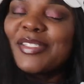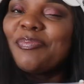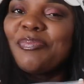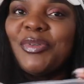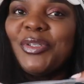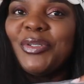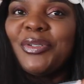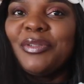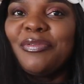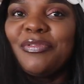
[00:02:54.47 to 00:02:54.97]
is
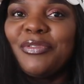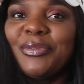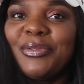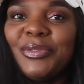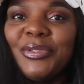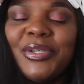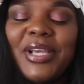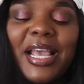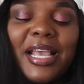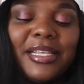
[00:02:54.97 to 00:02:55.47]

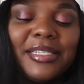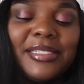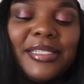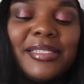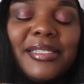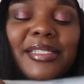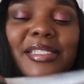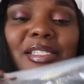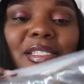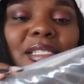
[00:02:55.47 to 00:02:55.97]
beautiful, you guys.
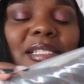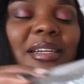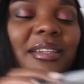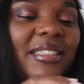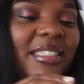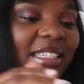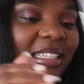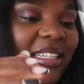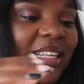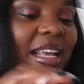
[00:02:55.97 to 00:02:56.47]
This is
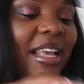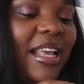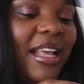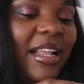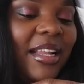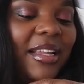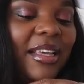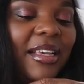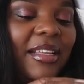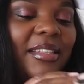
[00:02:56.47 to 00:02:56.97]
stunning.
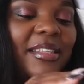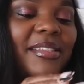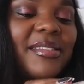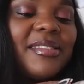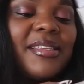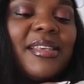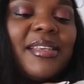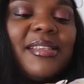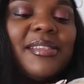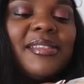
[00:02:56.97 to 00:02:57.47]
Like
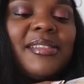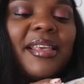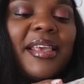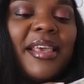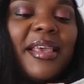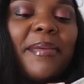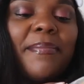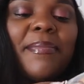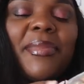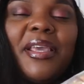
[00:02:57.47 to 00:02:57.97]
this is
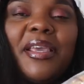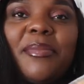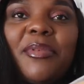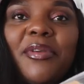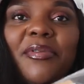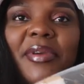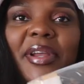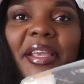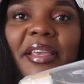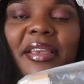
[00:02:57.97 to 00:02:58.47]
a
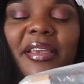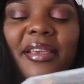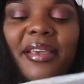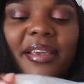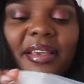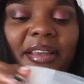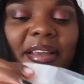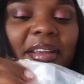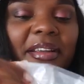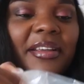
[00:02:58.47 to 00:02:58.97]
baby right
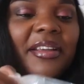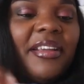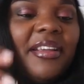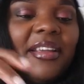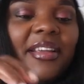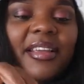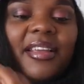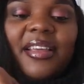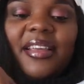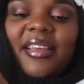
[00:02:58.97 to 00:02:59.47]
here,
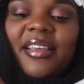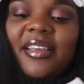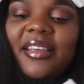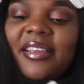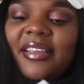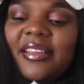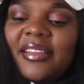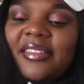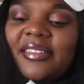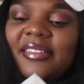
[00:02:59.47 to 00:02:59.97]

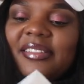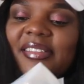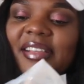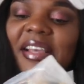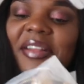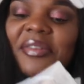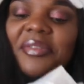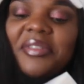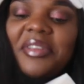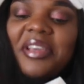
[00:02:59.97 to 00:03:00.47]
and
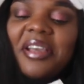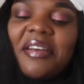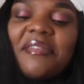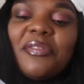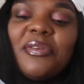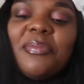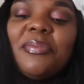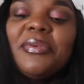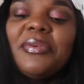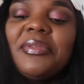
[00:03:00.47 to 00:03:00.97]
I don't think
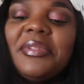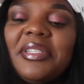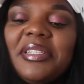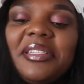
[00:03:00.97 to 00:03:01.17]
I've opened